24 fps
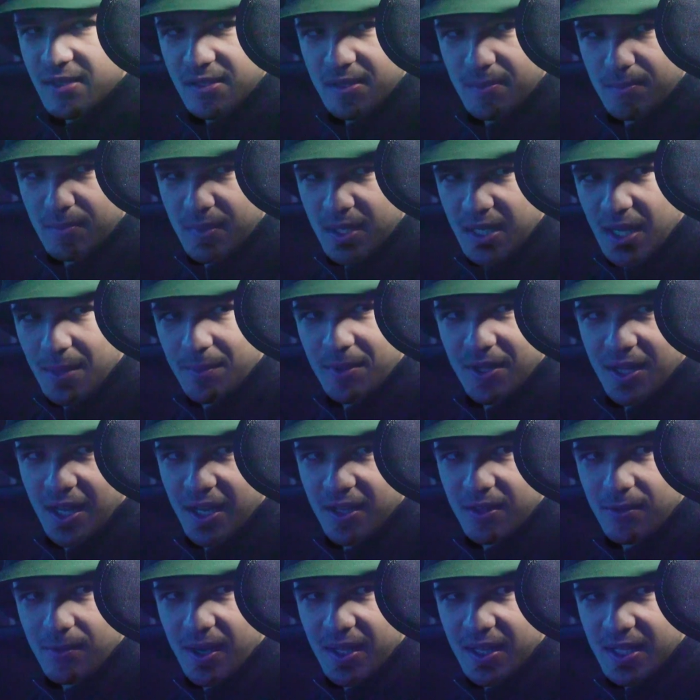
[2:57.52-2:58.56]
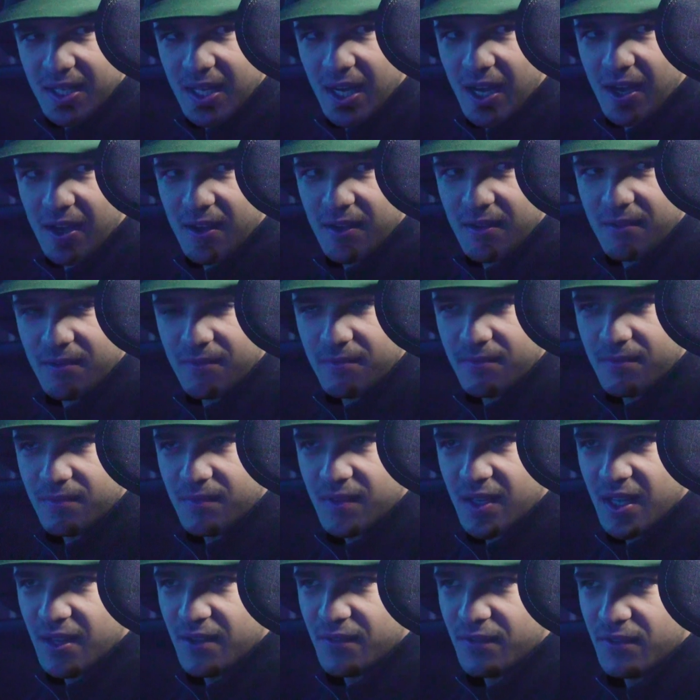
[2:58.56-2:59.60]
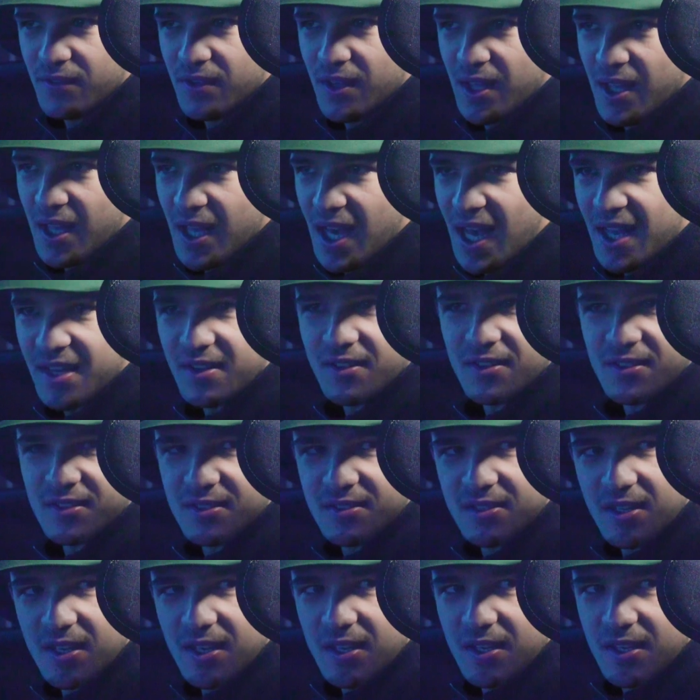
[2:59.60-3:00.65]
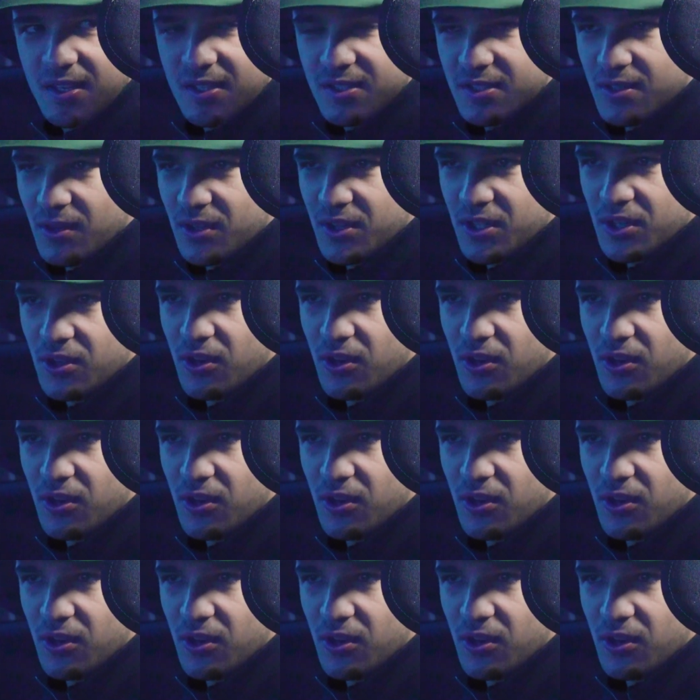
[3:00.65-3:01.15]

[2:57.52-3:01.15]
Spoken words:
to manipulate the way the car kind of handles. So on the